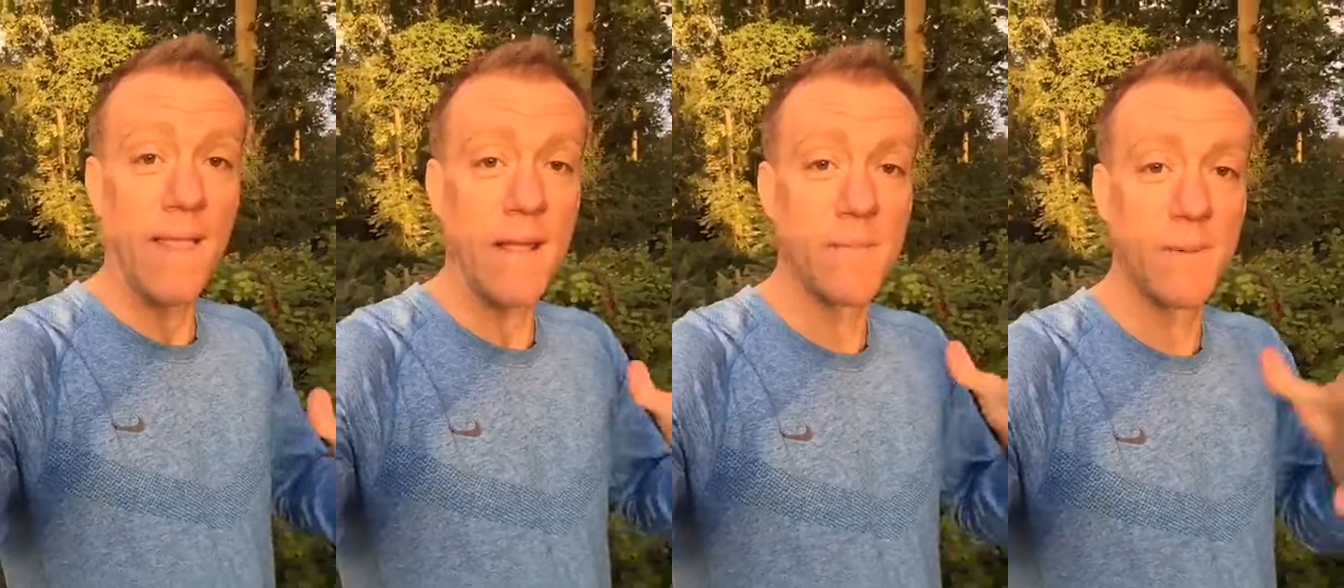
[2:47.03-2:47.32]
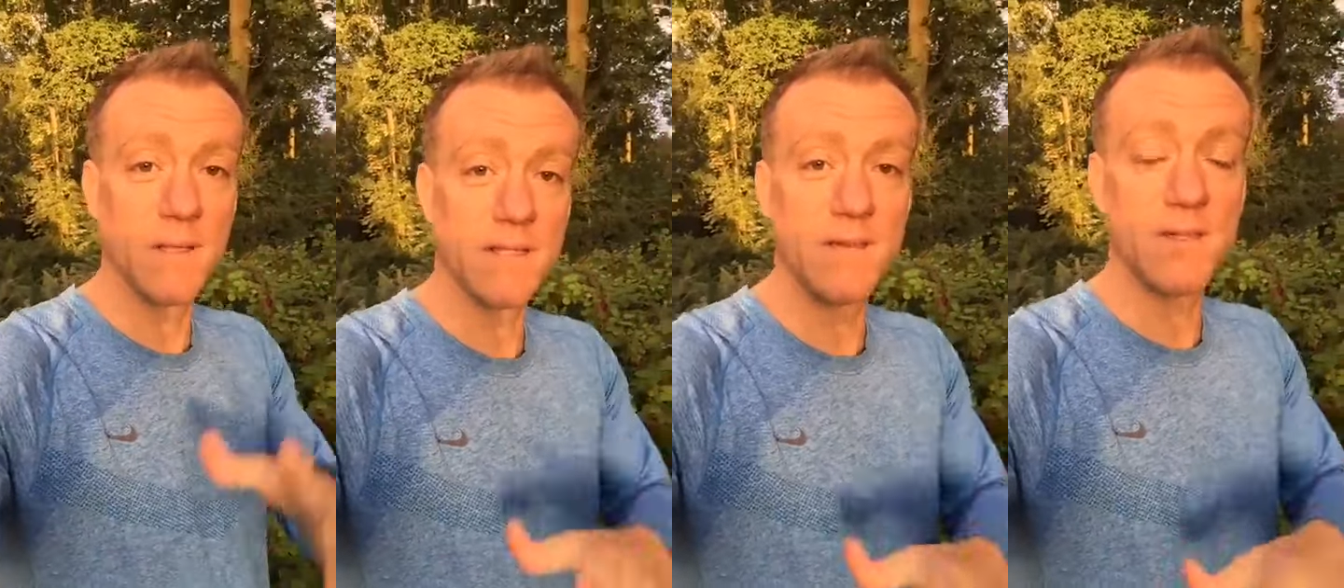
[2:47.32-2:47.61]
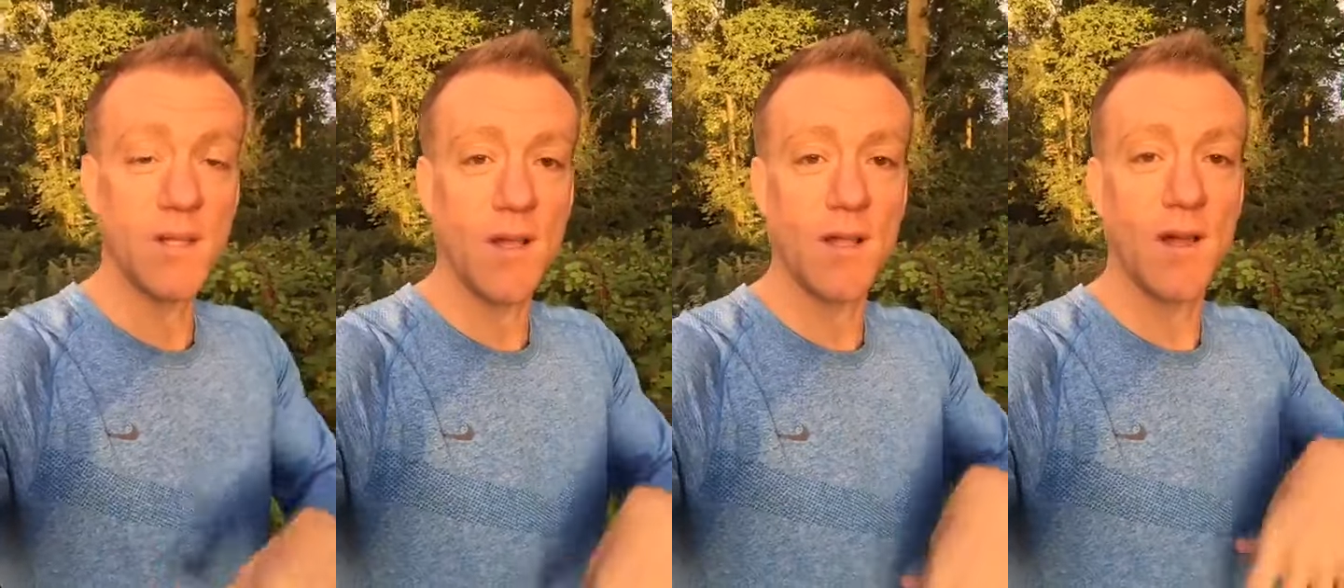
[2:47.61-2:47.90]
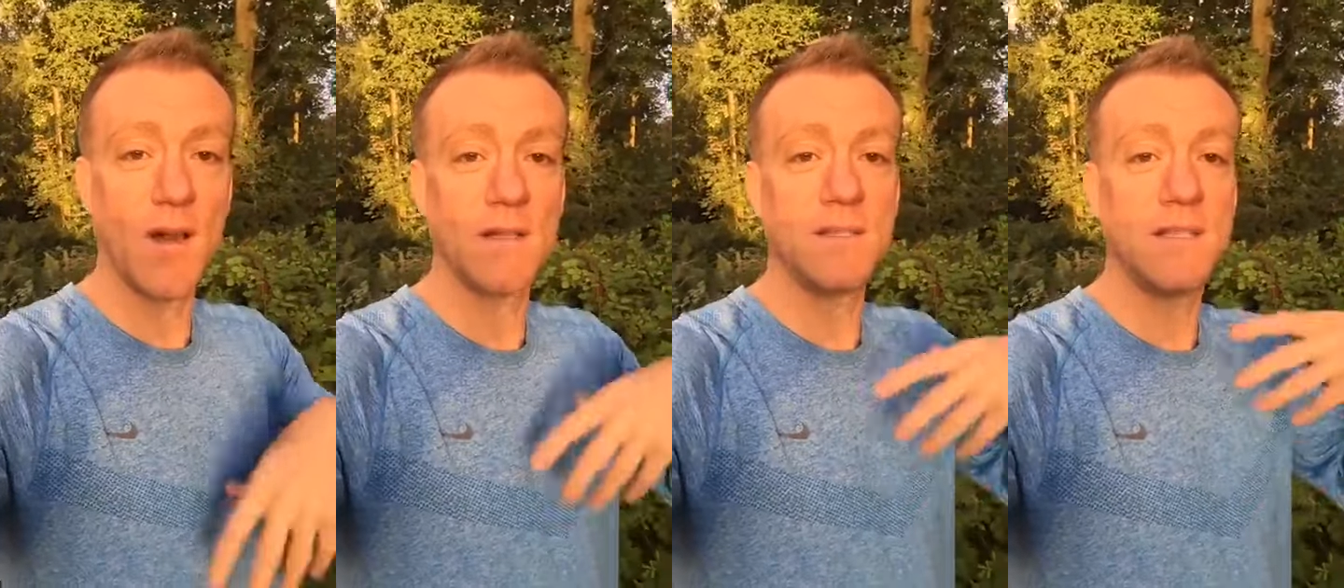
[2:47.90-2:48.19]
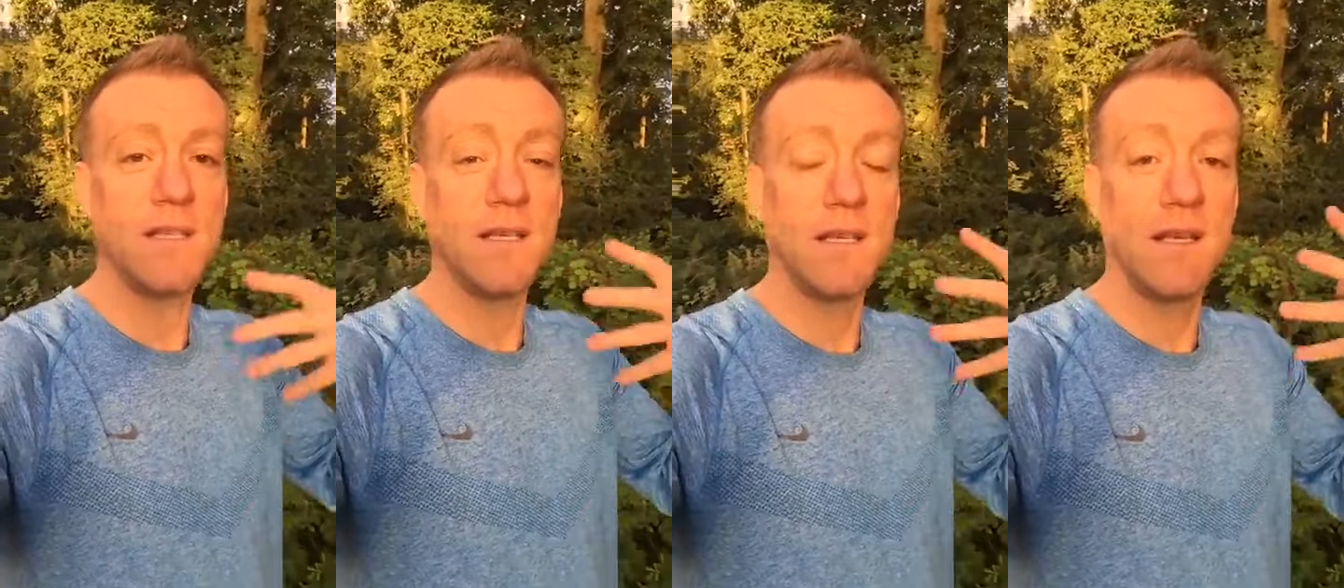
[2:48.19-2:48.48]
in positive
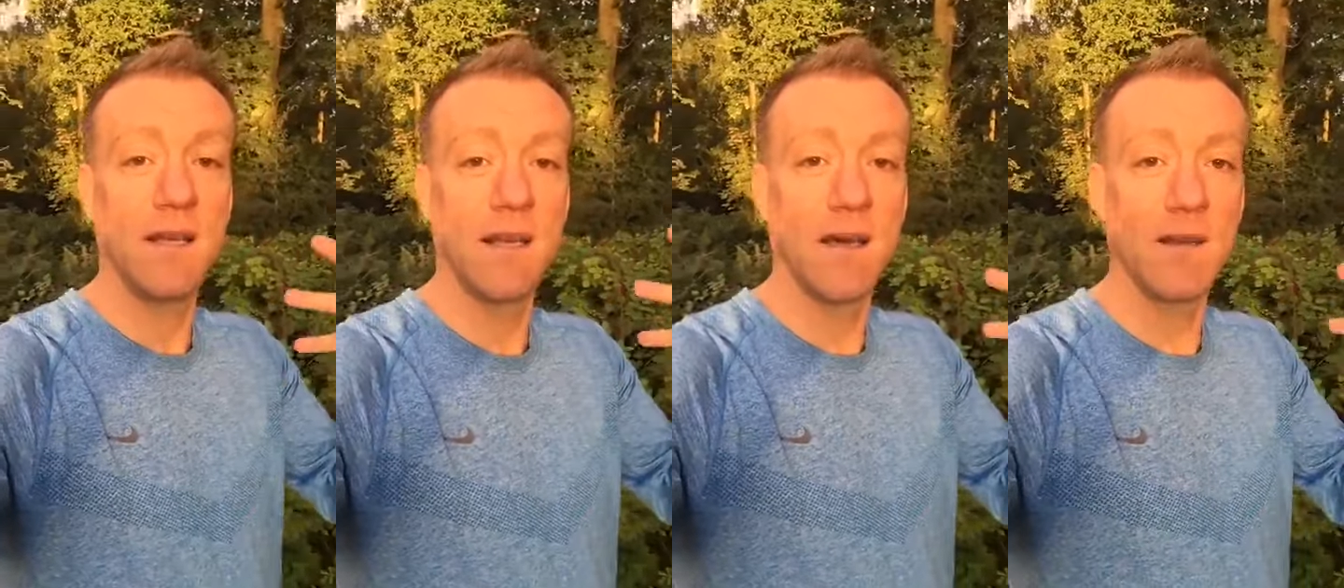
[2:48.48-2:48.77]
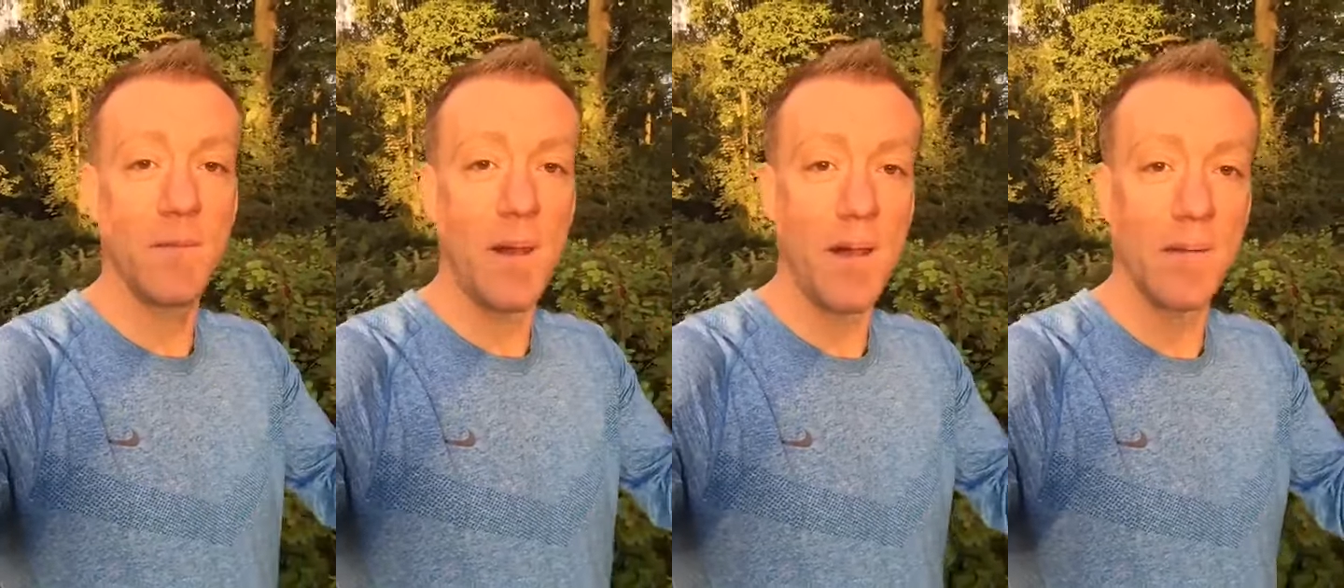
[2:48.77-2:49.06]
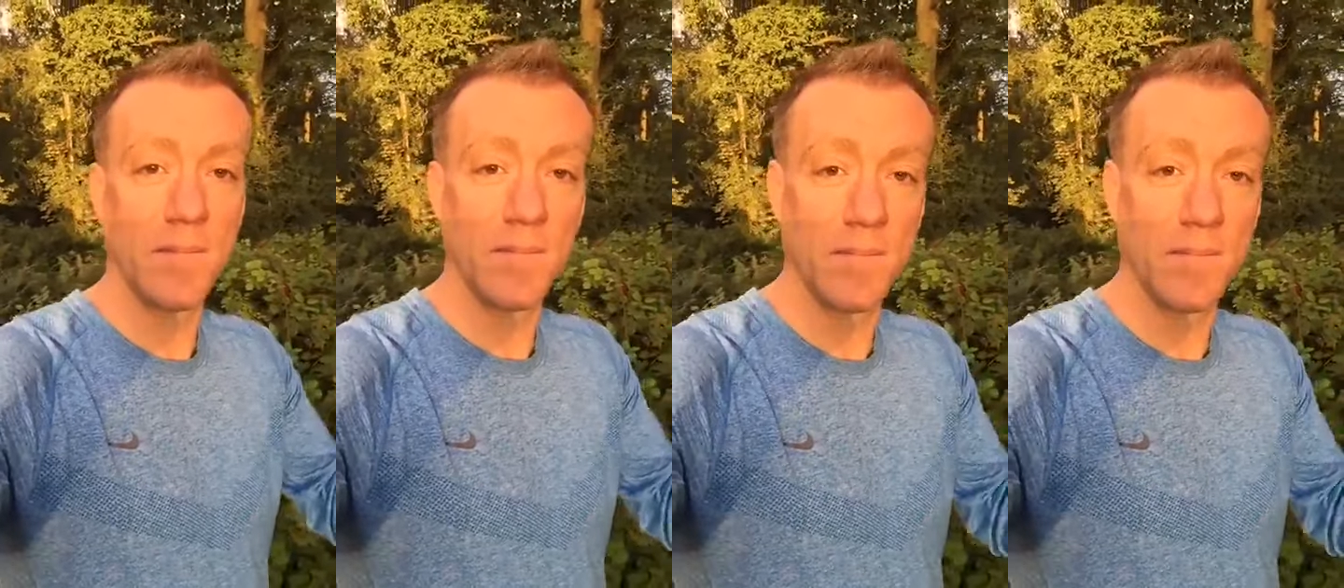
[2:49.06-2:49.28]
psychology. Learned about,